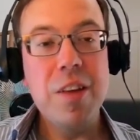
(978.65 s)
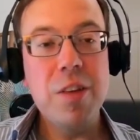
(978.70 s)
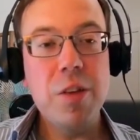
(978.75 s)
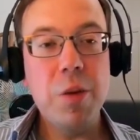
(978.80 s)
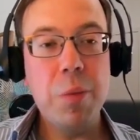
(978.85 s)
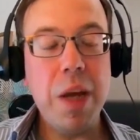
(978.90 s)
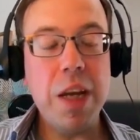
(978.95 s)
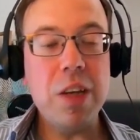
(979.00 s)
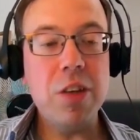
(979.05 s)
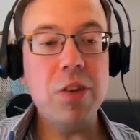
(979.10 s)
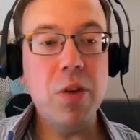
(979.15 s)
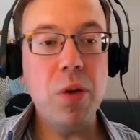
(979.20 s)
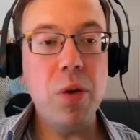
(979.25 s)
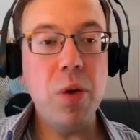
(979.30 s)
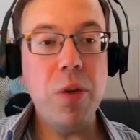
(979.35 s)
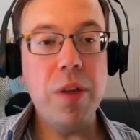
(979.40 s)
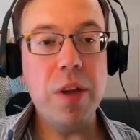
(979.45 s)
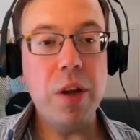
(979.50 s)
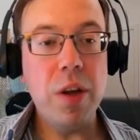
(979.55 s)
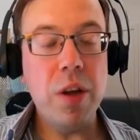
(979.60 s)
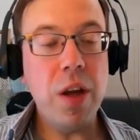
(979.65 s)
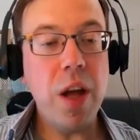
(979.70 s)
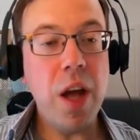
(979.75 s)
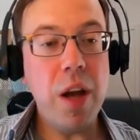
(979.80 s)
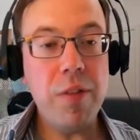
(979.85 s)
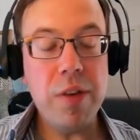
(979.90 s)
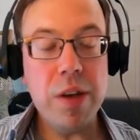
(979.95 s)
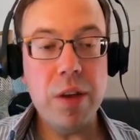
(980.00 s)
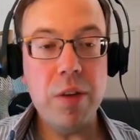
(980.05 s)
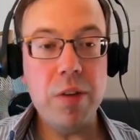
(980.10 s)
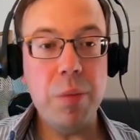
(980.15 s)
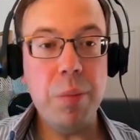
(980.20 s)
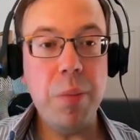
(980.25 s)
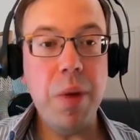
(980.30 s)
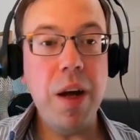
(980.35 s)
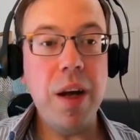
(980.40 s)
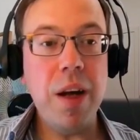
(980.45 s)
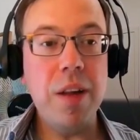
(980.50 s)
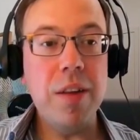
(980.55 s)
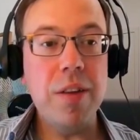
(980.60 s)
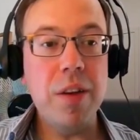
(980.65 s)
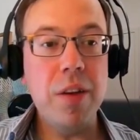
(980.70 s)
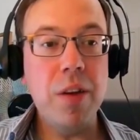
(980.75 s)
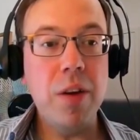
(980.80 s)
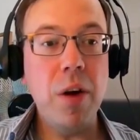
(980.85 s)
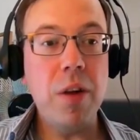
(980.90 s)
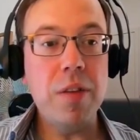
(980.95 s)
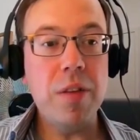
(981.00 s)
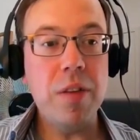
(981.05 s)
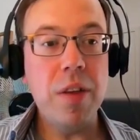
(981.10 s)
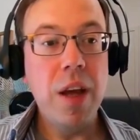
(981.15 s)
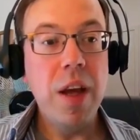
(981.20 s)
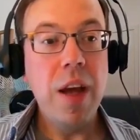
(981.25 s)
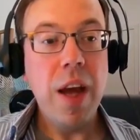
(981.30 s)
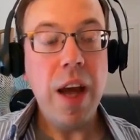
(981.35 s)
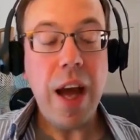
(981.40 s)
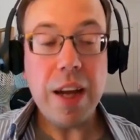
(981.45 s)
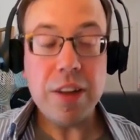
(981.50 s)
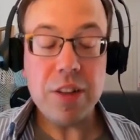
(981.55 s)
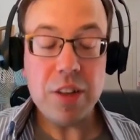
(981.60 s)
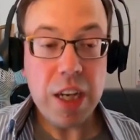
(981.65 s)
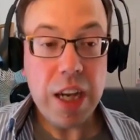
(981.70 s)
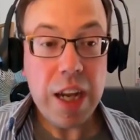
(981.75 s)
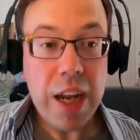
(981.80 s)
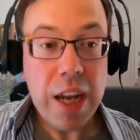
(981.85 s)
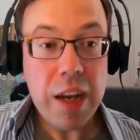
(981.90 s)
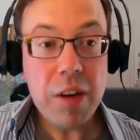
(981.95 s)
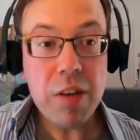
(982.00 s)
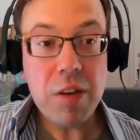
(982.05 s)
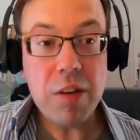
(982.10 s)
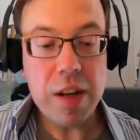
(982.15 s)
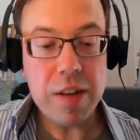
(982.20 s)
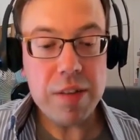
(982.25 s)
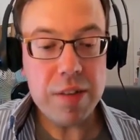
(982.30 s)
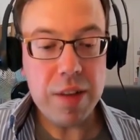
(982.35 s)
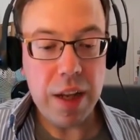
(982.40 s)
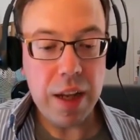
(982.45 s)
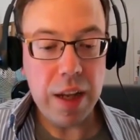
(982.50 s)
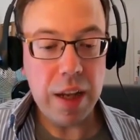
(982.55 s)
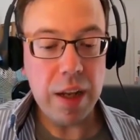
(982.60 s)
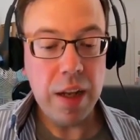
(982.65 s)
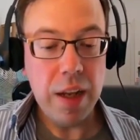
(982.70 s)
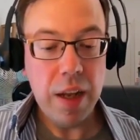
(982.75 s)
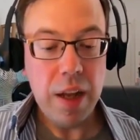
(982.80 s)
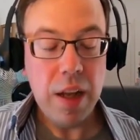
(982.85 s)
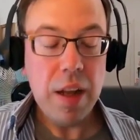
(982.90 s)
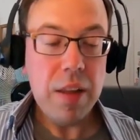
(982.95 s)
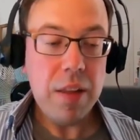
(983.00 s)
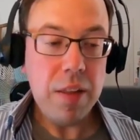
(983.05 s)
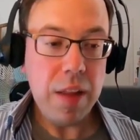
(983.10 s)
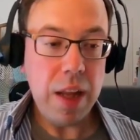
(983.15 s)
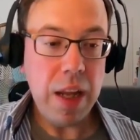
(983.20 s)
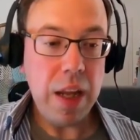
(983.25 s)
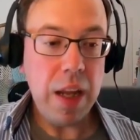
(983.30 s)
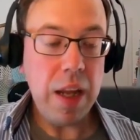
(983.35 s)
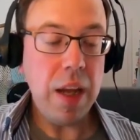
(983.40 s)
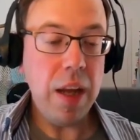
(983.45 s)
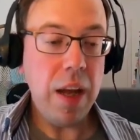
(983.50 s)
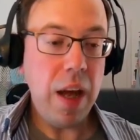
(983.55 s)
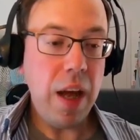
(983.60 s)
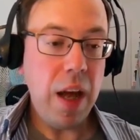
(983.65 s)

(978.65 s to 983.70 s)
to make sure that you're covering your demand and not actually increasing the